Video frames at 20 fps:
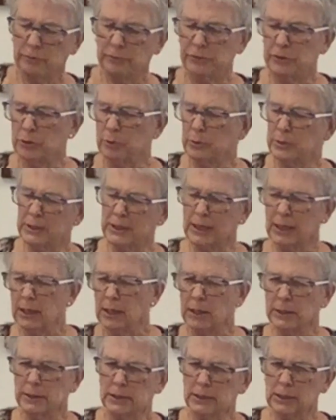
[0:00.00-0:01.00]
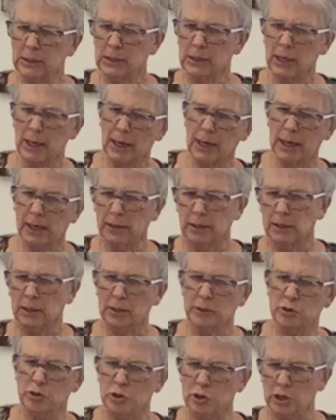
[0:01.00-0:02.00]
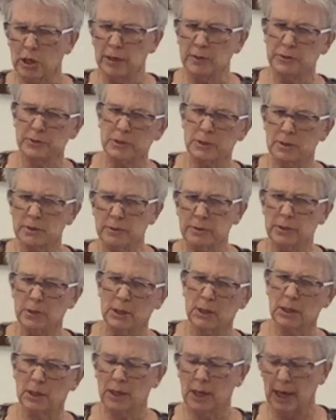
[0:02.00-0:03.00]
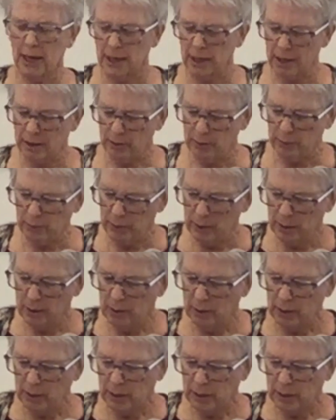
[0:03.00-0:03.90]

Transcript: futility and injustice in how